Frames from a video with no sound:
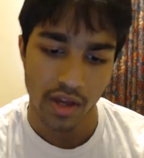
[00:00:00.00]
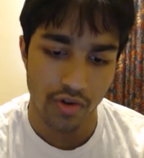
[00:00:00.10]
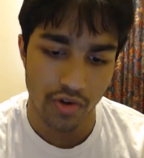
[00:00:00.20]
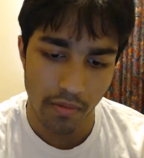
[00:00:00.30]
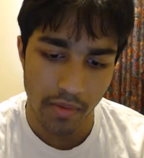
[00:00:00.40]

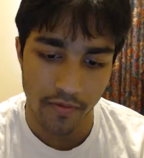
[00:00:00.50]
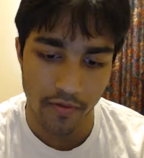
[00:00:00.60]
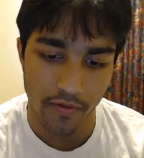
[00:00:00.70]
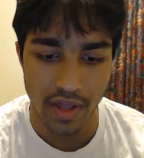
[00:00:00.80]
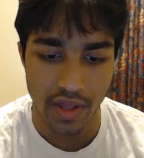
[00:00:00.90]
You told me
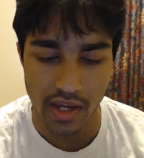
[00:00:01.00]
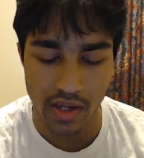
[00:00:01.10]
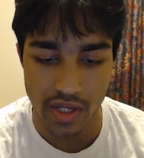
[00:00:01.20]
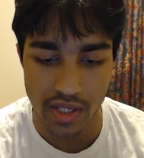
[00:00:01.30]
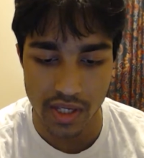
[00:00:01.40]
before that I
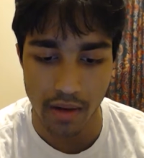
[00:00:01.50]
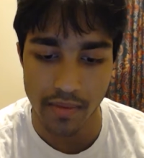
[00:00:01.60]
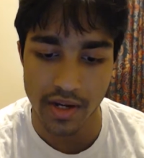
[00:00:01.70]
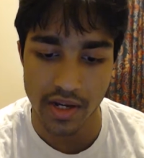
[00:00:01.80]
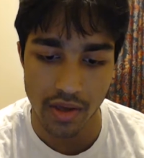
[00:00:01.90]
could just
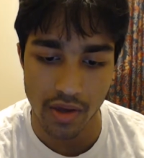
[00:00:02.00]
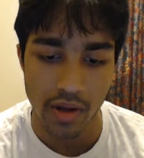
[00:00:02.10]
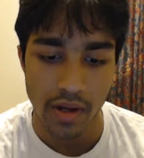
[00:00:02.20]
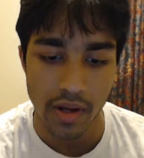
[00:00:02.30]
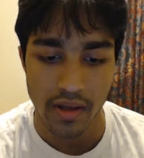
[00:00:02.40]
come and tell you